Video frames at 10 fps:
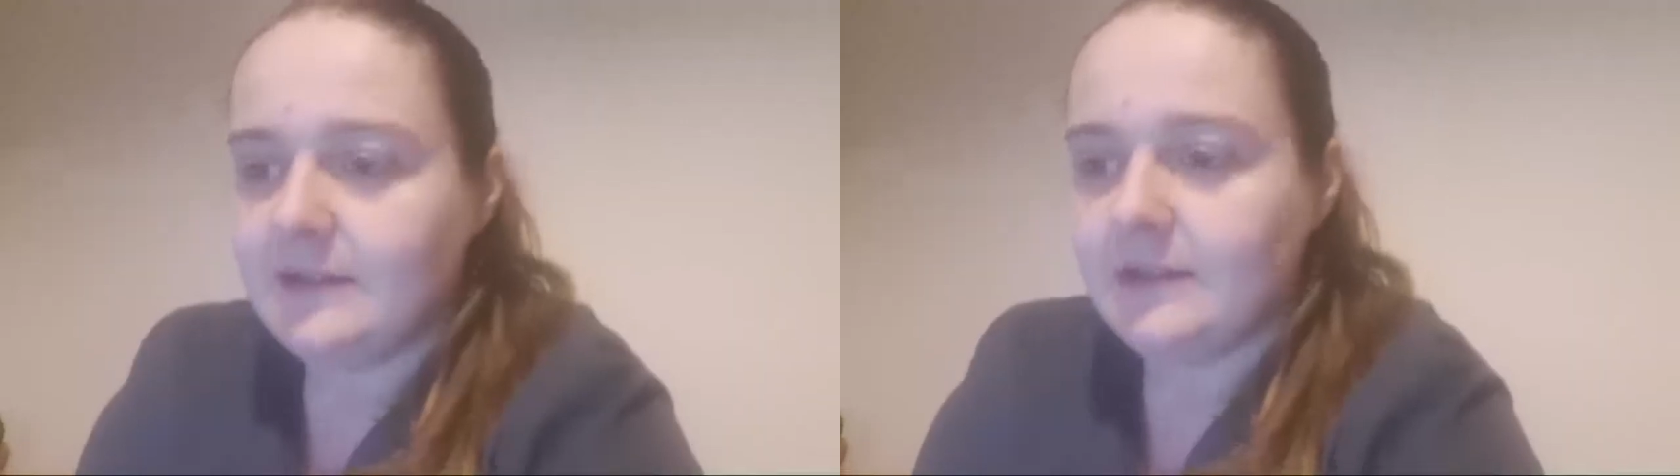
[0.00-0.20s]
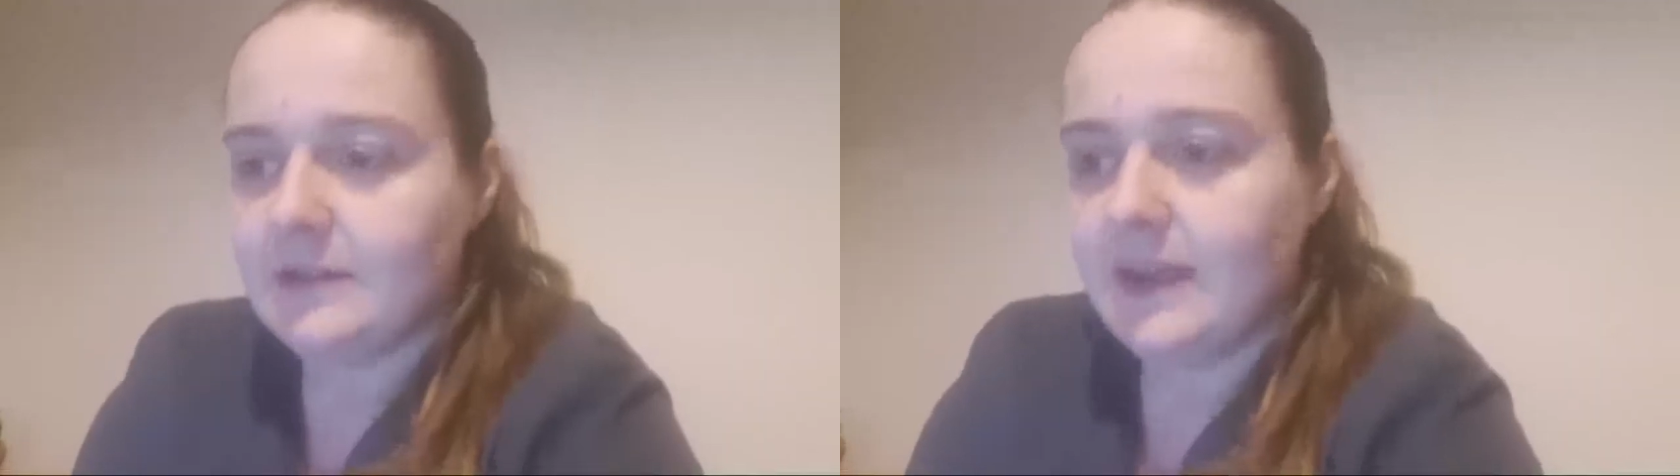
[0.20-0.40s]

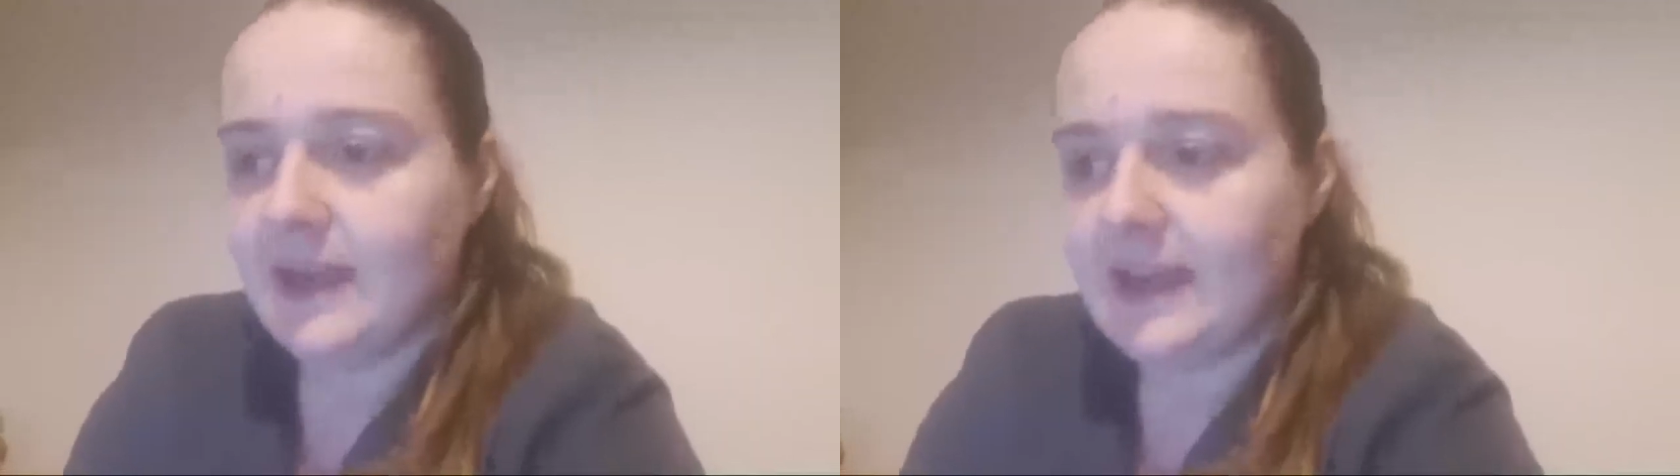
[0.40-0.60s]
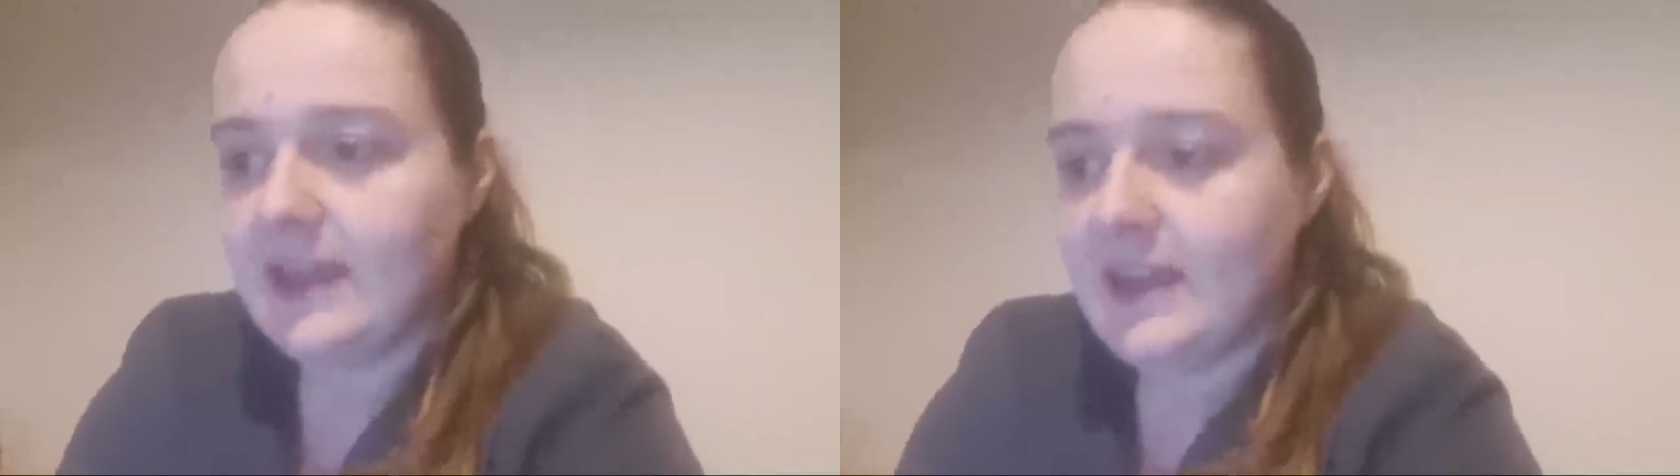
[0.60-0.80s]

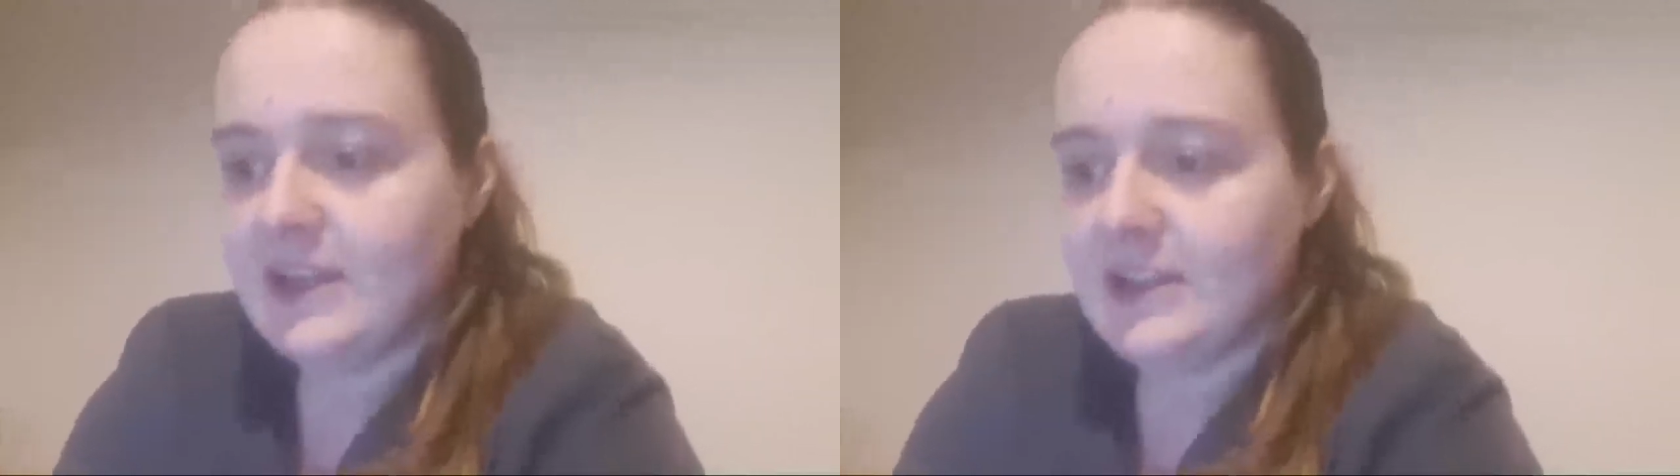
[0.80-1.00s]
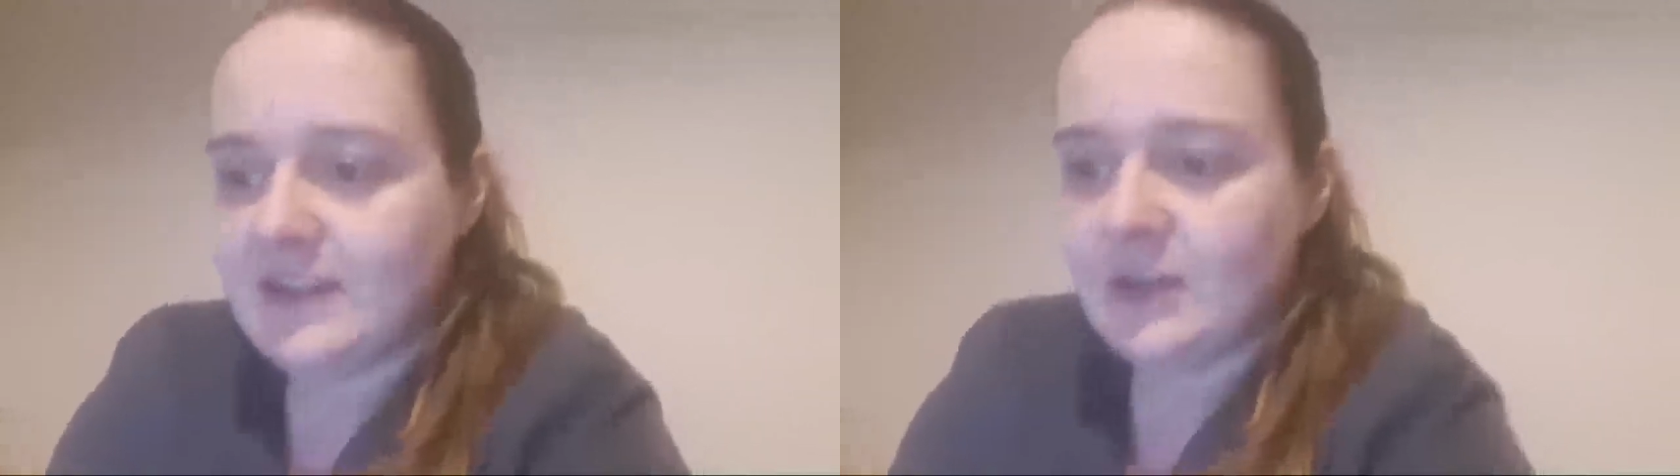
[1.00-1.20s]
Okay,
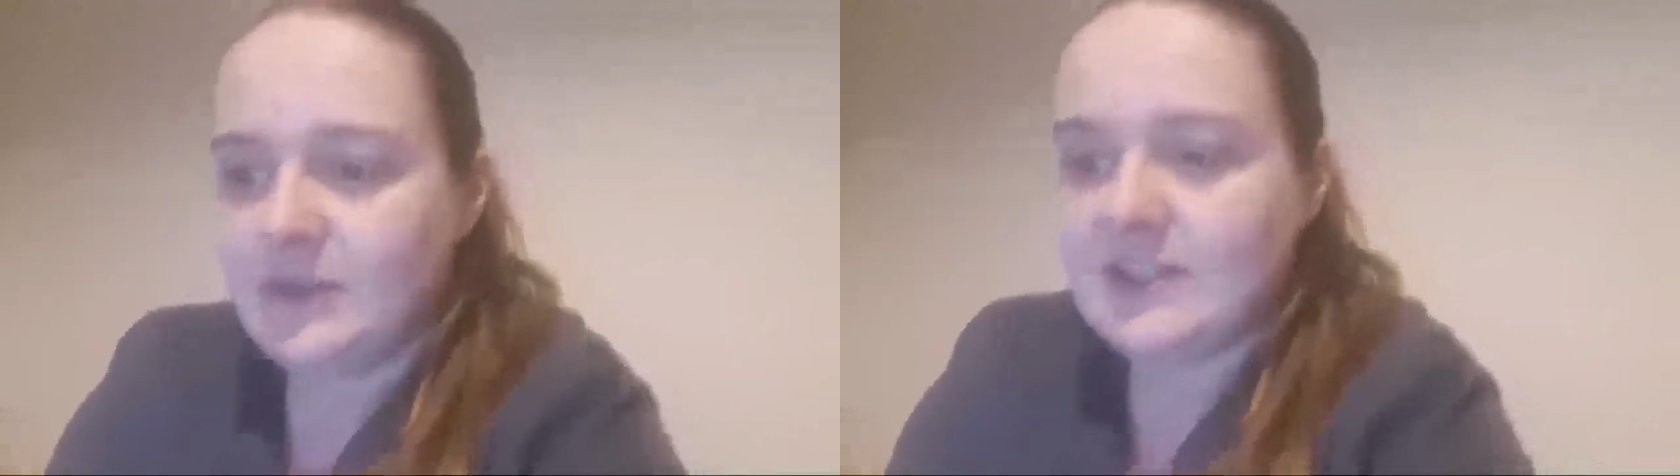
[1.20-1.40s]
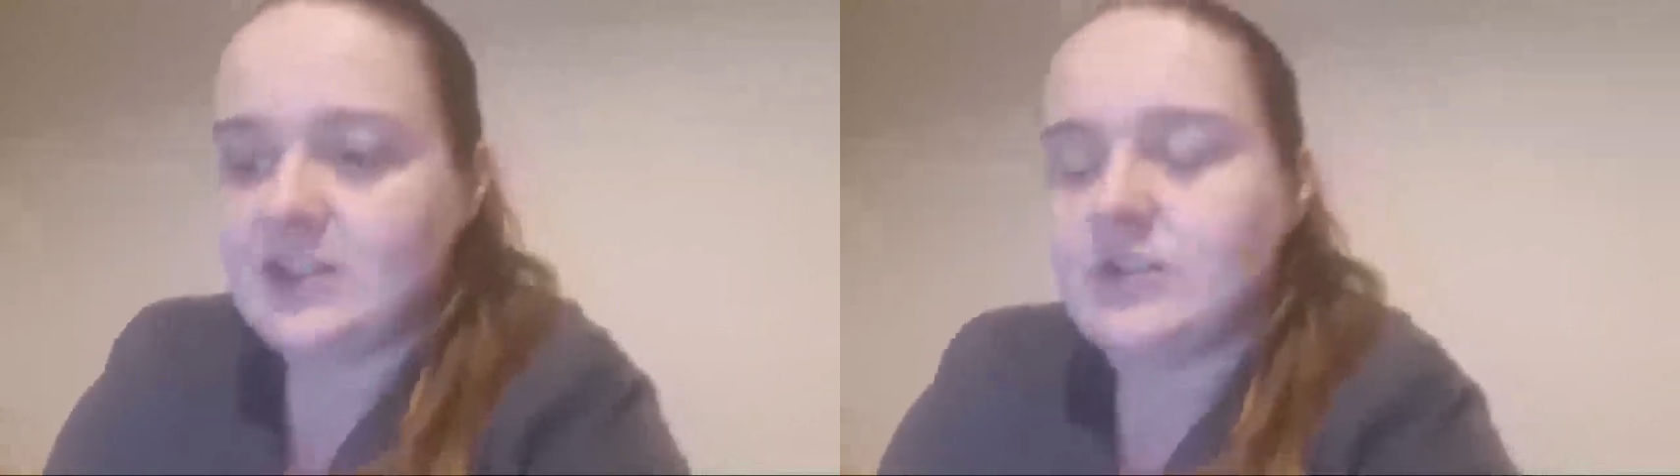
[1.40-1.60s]
so
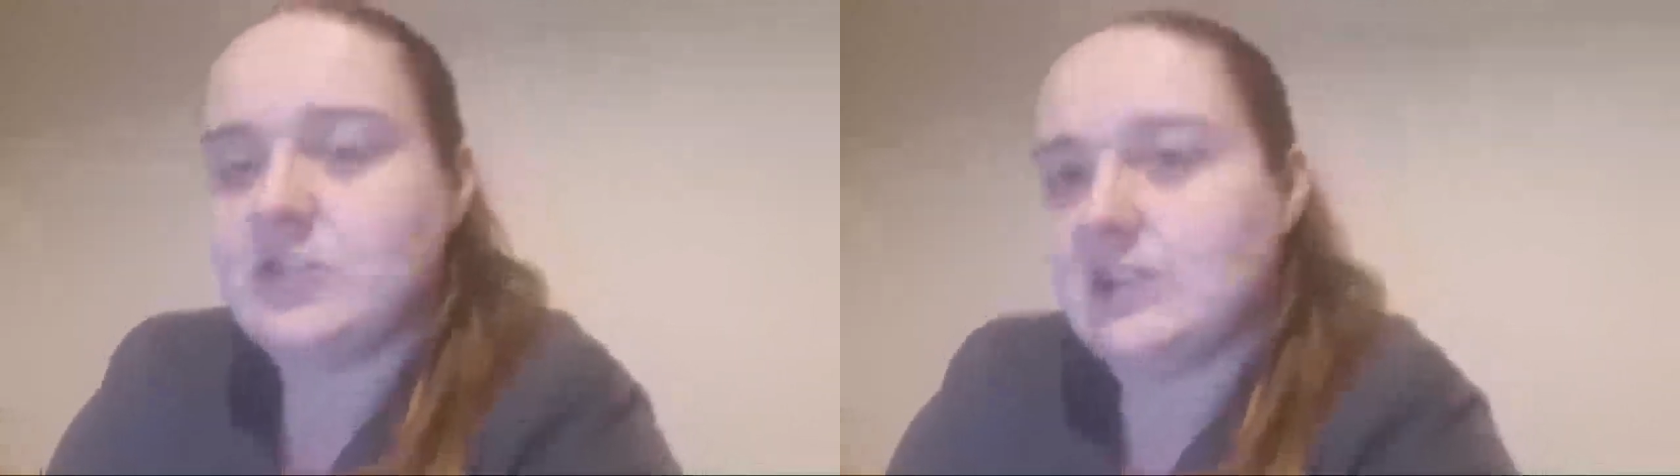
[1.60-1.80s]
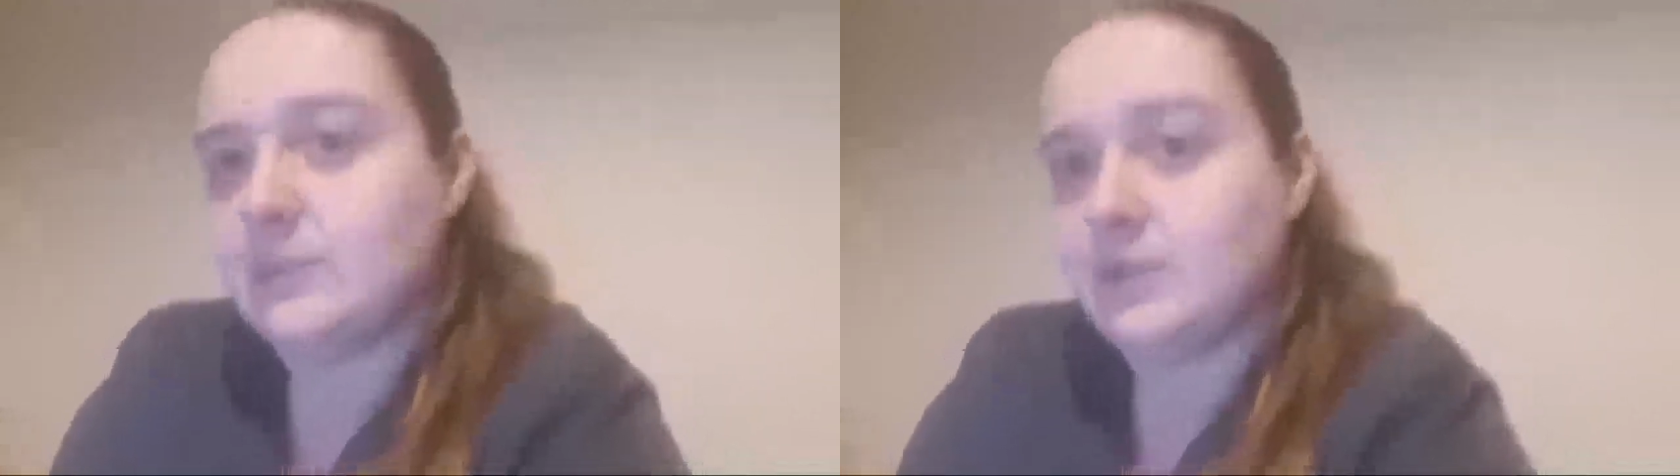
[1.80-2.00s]
this is
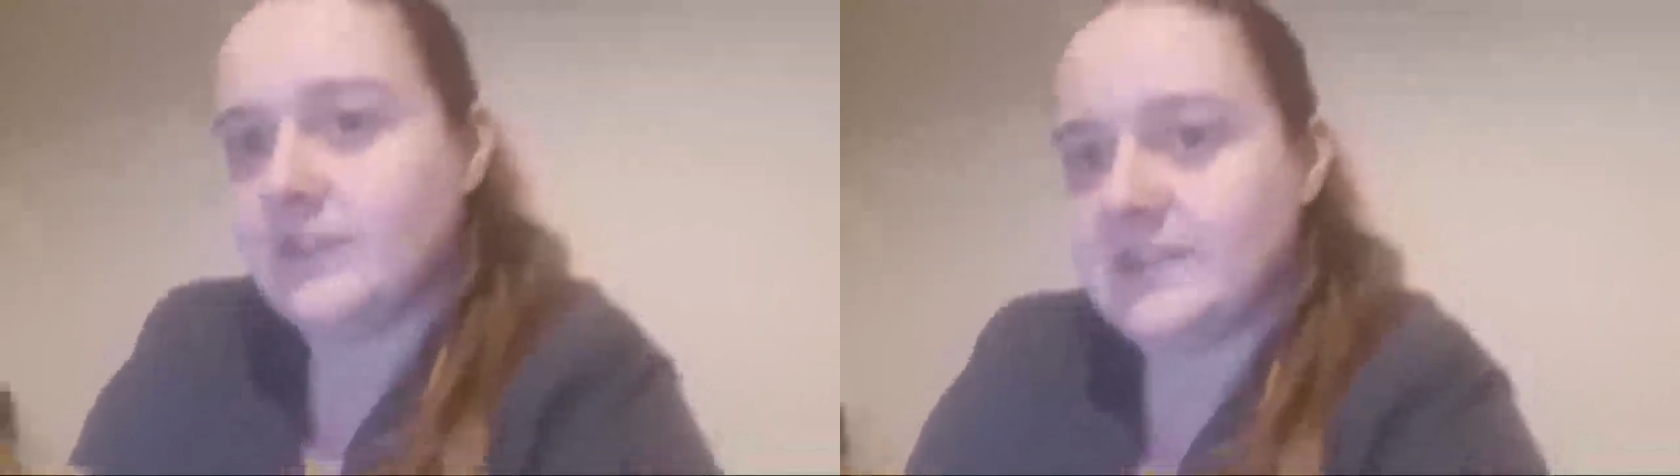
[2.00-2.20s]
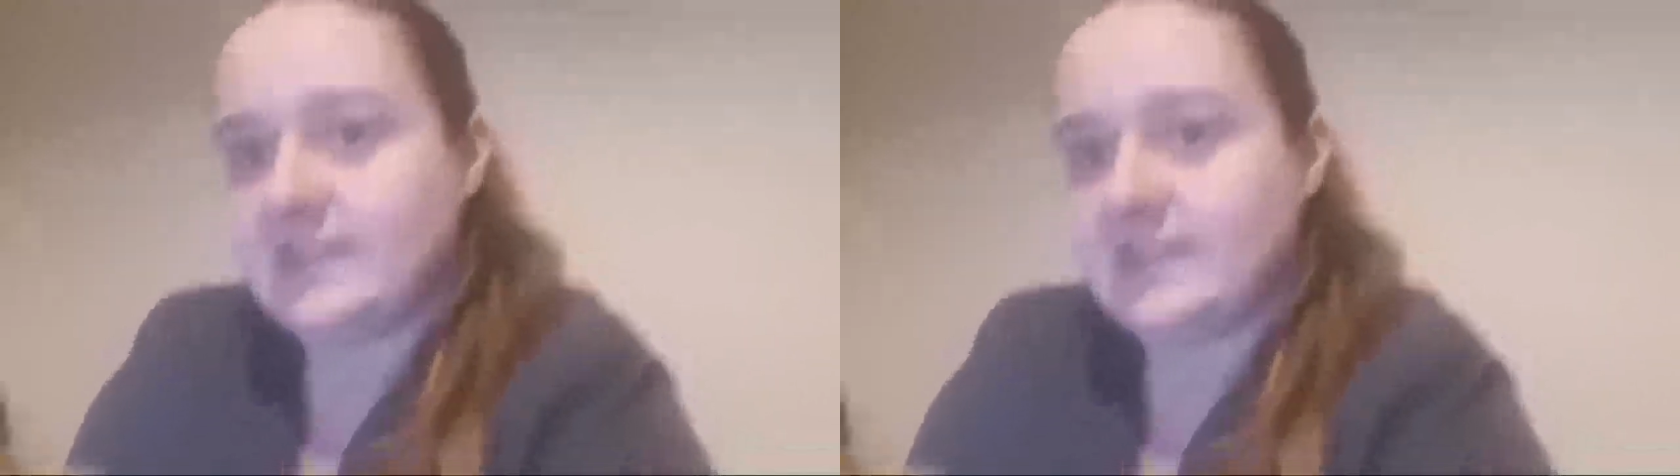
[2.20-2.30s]
usually when